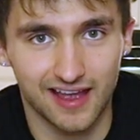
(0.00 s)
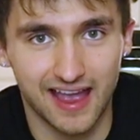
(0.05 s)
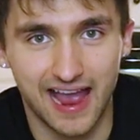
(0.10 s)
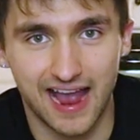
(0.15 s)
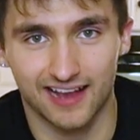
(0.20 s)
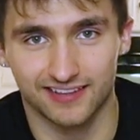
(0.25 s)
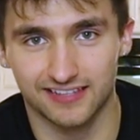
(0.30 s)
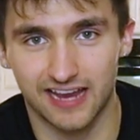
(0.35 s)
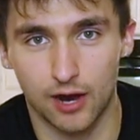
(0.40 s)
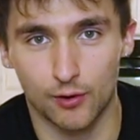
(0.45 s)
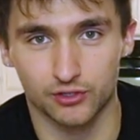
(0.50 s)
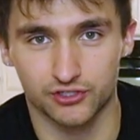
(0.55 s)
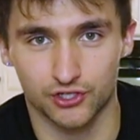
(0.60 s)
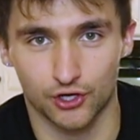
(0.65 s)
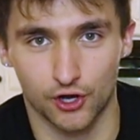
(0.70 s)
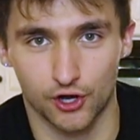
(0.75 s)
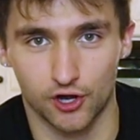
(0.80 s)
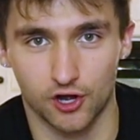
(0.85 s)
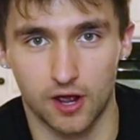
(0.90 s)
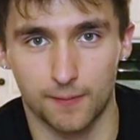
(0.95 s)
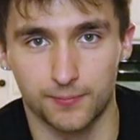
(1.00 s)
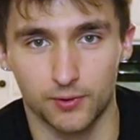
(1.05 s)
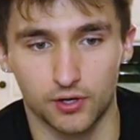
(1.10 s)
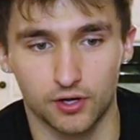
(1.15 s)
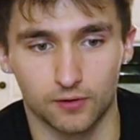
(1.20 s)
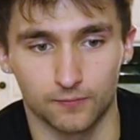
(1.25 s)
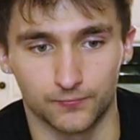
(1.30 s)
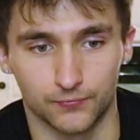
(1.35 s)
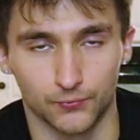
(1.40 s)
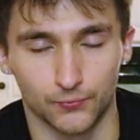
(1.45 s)
As I would turn it up, you'd
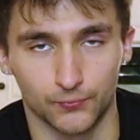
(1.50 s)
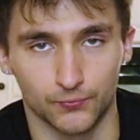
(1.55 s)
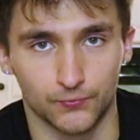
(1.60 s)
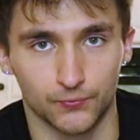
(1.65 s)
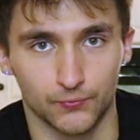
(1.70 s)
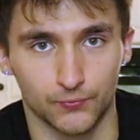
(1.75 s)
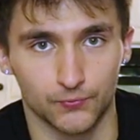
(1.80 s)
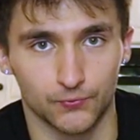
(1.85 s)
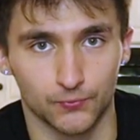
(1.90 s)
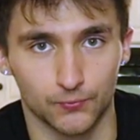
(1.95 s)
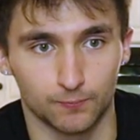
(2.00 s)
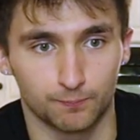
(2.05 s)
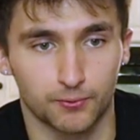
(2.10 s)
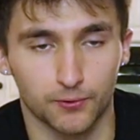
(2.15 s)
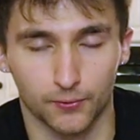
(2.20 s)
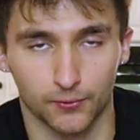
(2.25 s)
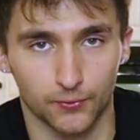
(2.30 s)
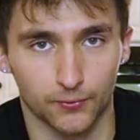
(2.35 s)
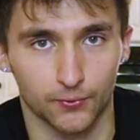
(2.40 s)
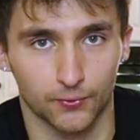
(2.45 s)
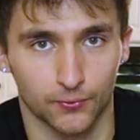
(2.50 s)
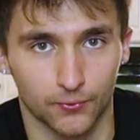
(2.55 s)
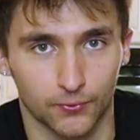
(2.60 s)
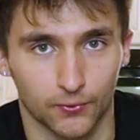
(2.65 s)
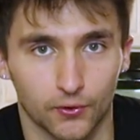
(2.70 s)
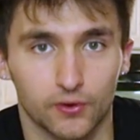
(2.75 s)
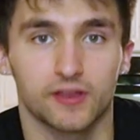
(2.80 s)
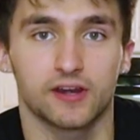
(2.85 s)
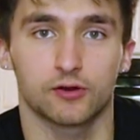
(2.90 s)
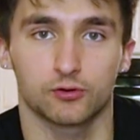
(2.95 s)
hear
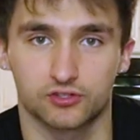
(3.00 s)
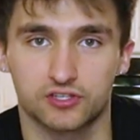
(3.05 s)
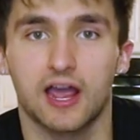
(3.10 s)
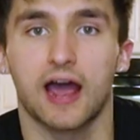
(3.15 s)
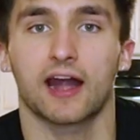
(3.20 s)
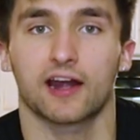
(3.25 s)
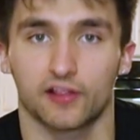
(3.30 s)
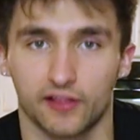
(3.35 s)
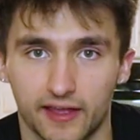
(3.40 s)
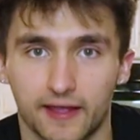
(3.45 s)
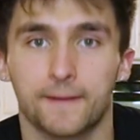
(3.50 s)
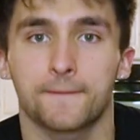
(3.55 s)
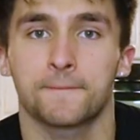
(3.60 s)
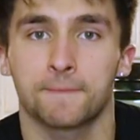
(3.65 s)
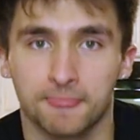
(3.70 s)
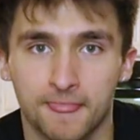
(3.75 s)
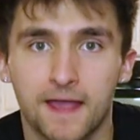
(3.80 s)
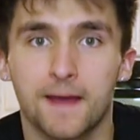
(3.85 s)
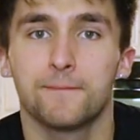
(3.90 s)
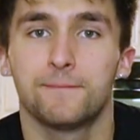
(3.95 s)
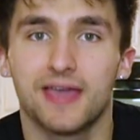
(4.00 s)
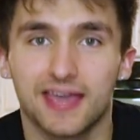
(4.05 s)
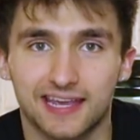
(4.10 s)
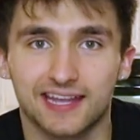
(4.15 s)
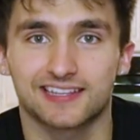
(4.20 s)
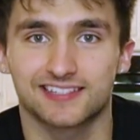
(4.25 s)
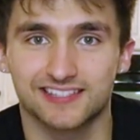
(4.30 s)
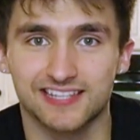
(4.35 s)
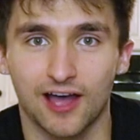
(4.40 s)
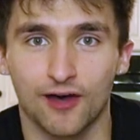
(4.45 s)
and it would kind of like pick
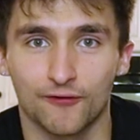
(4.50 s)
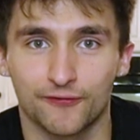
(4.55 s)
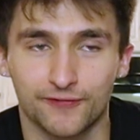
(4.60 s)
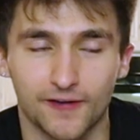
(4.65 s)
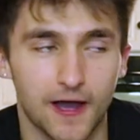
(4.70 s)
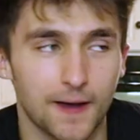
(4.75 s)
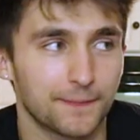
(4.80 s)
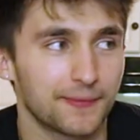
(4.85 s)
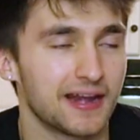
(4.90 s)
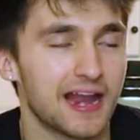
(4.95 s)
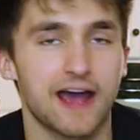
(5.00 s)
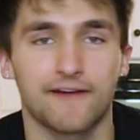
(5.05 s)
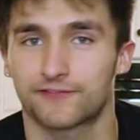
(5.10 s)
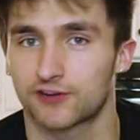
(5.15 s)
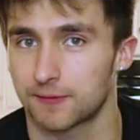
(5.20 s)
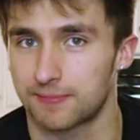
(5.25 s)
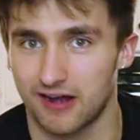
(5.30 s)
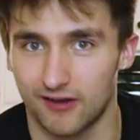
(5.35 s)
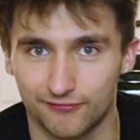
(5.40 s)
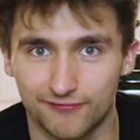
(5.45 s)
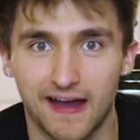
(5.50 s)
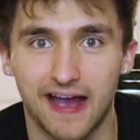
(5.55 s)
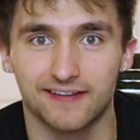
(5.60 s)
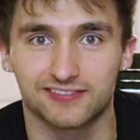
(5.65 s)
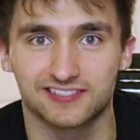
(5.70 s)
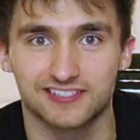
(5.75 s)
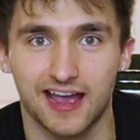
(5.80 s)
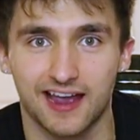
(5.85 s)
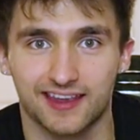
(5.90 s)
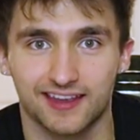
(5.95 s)
itself up, and after about 5
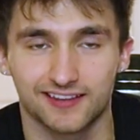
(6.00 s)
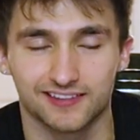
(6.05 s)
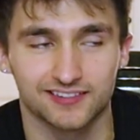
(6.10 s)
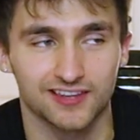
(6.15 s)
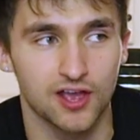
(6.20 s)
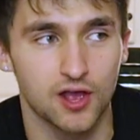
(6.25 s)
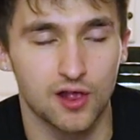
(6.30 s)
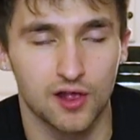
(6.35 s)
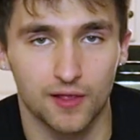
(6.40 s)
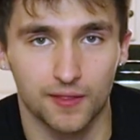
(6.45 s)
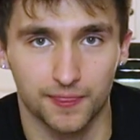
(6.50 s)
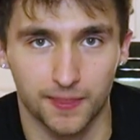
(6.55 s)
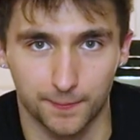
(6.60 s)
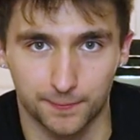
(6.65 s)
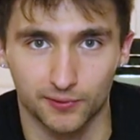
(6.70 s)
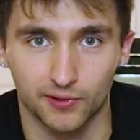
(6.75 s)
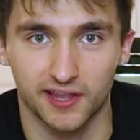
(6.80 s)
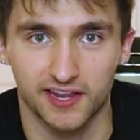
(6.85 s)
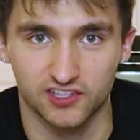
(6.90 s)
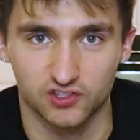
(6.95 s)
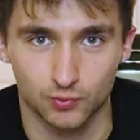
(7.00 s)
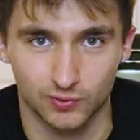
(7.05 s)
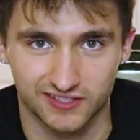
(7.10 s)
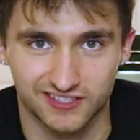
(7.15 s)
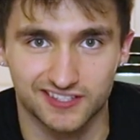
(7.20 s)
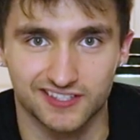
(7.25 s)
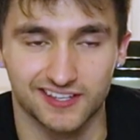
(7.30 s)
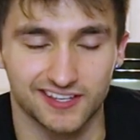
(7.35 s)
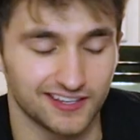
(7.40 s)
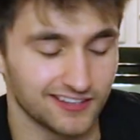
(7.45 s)
seconds, the blades would
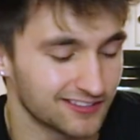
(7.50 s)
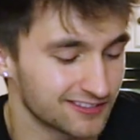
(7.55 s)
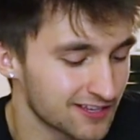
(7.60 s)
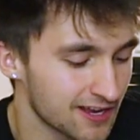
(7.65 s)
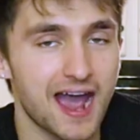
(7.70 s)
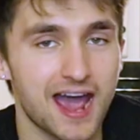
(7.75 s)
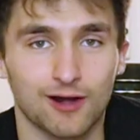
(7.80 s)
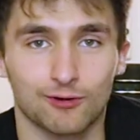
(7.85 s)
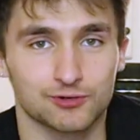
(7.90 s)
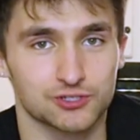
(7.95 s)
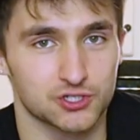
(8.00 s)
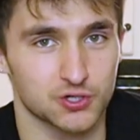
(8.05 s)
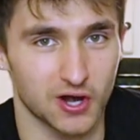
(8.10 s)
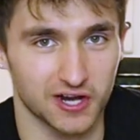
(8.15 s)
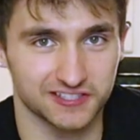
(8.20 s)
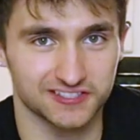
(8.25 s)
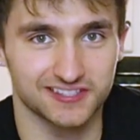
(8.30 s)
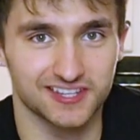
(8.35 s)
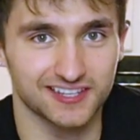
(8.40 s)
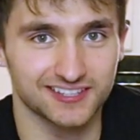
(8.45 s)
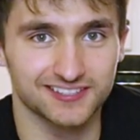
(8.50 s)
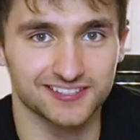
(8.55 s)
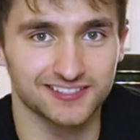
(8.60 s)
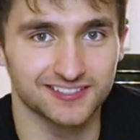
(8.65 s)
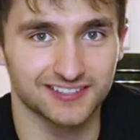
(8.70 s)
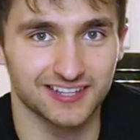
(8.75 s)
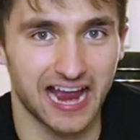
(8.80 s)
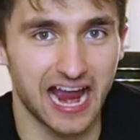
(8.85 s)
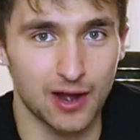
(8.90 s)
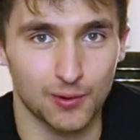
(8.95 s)
seize. I don't trust
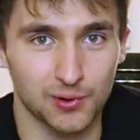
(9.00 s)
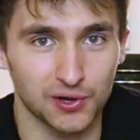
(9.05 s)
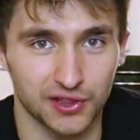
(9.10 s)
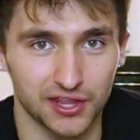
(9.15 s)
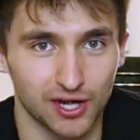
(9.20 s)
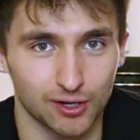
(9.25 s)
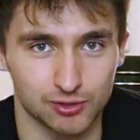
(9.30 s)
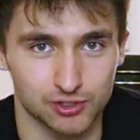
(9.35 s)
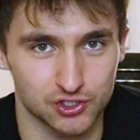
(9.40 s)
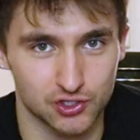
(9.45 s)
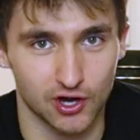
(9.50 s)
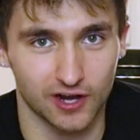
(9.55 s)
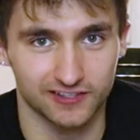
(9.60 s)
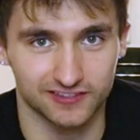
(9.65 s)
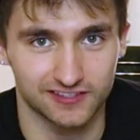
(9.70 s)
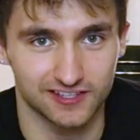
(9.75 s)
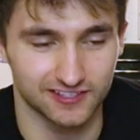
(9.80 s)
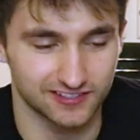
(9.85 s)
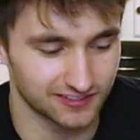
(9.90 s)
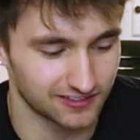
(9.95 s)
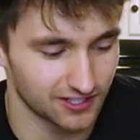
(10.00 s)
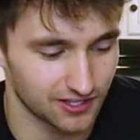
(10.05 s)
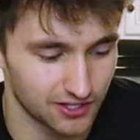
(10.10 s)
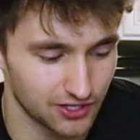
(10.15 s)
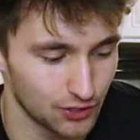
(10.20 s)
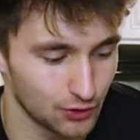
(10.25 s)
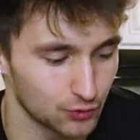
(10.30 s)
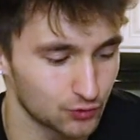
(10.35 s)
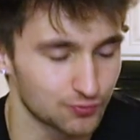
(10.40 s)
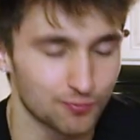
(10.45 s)
this. I really don't trust this to
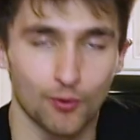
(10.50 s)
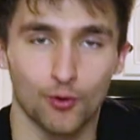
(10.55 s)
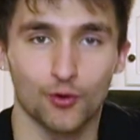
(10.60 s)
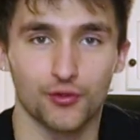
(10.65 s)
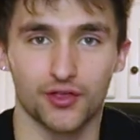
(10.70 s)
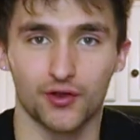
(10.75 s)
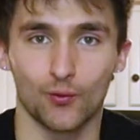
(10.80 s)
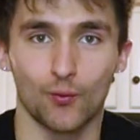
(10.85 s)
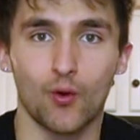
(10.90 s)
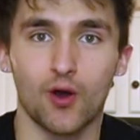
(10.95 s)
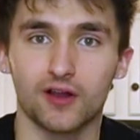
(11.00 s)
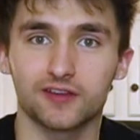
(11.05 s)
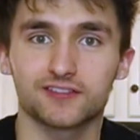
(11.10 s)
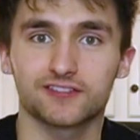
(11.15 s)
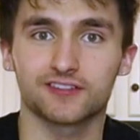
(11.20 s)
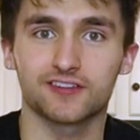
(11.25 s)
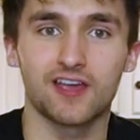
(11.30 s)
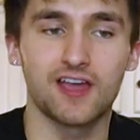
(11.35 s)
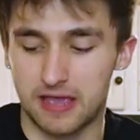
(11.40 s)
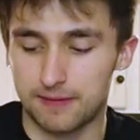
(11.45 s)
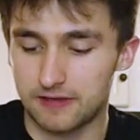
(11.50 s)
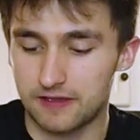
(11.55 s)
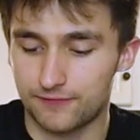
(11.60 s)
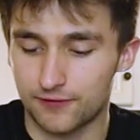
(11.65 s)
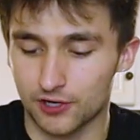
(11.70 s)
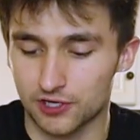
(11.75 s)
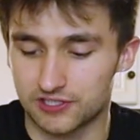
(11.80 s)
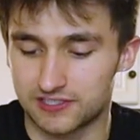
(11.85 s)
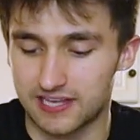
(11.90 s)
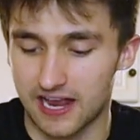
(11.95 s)
use more than once. Maybe if
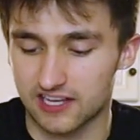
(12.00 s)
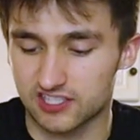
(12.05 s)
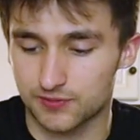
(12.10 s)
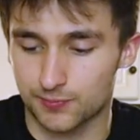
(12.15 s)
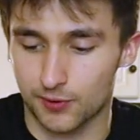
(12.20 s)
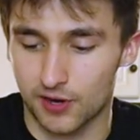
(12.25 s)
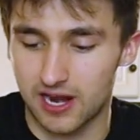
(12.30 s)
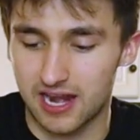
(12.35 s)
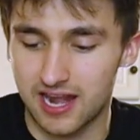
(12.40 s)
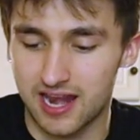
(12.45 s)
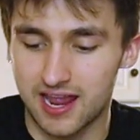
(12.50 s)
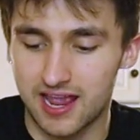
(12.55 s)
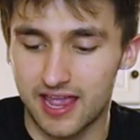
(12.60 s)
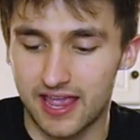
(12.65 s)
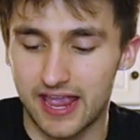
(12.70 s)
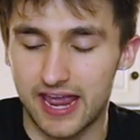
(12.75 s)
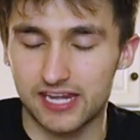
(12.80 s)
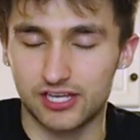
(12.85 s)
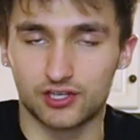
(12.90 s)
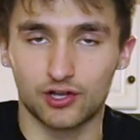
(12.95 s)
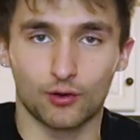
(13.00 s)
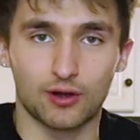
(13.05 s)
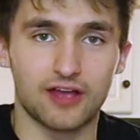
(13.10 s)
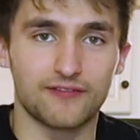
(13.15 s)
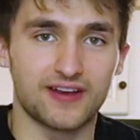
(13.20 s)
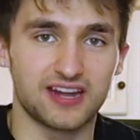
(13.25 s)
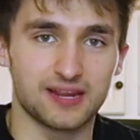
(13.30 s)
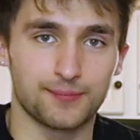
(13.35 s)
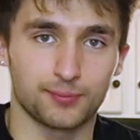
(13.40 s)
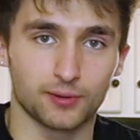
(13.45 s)
you're desperate and you don't
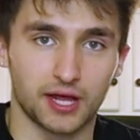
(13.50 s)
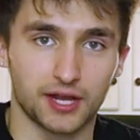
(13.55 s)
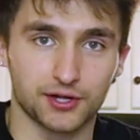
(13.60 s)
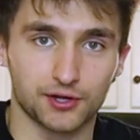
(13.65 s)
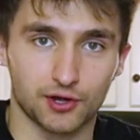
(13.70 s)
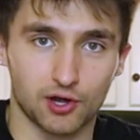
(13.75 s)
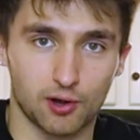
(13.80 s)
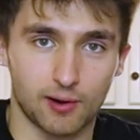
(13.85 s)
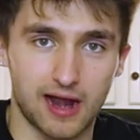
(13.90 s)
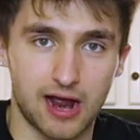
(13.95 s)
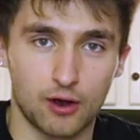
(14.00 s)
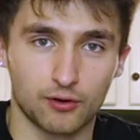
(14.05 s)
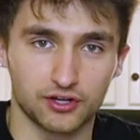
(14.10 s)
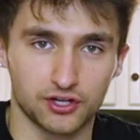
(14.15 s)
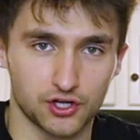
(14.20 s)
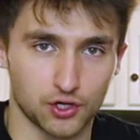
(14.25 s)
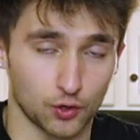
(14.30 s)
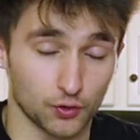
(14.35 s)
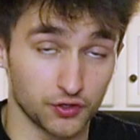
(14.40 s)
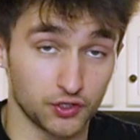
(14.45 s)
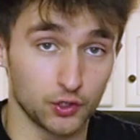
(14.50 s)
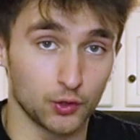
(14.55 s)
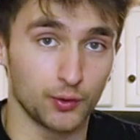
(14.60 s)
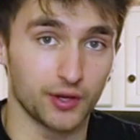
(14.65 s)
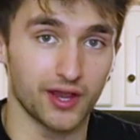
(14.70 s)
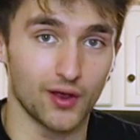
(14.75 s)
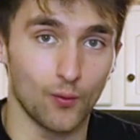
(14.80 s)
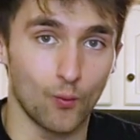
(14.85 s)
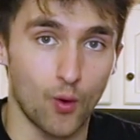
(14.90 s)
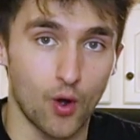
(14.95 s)
have any blender around and you're only
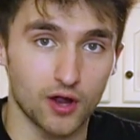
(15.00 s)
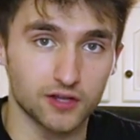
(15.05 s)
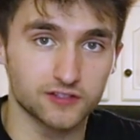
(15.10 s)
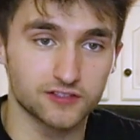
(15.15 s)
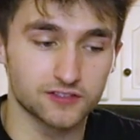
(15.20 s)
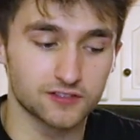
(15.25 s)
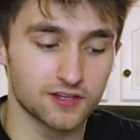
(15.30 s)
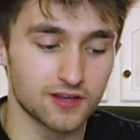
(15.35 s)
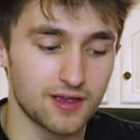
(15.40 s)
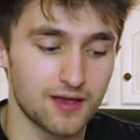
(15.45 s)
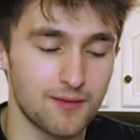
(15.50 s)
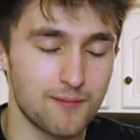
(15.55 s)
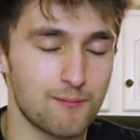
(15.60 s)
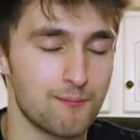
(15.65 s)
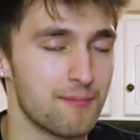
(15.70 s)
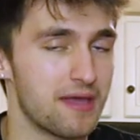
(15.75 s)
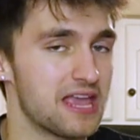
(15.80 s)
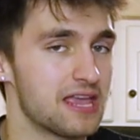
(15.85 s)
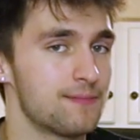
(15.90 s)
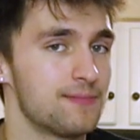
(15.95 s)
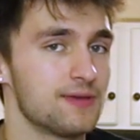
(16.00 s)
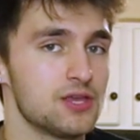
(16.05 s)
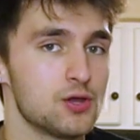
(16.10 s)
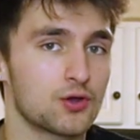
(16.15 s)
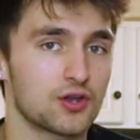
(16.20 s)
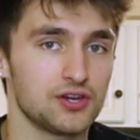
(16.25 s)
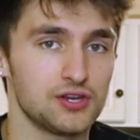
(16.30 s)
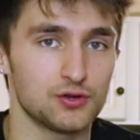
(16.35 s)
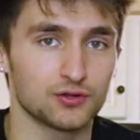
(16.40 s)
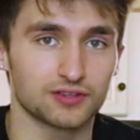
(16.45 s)
doing it once, maybe you
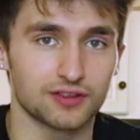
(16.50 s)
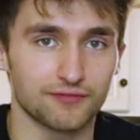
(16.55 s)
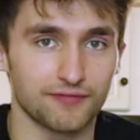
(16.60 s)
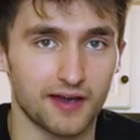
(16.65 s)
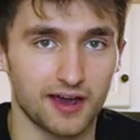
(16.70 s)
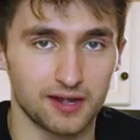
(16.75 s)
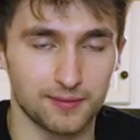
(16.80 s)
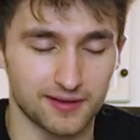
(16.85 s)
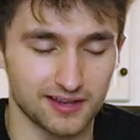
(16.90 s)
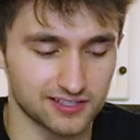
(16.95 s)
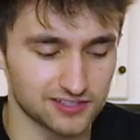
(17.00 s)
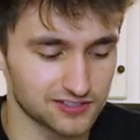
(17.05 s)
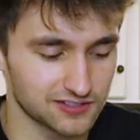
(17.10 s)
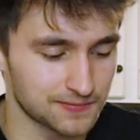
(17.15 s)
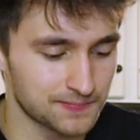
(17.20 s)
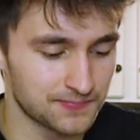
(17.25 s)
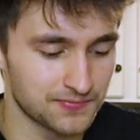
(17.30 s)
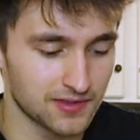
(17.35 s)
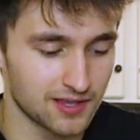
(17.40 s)
can use the Vitamix.